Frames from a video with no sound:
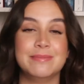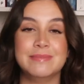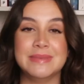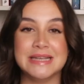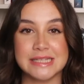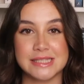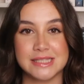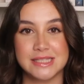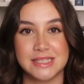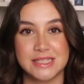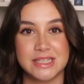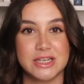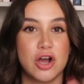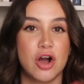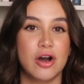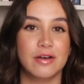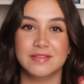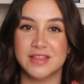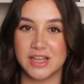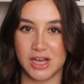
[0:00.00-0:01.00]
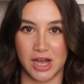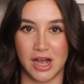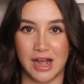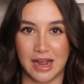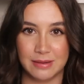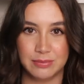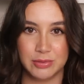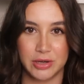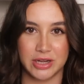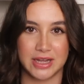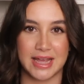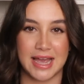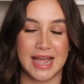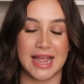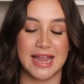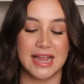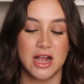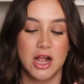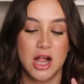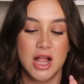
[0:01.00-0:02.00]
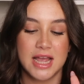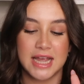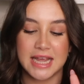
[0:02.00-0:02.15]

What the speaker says: midst of the hype, okay?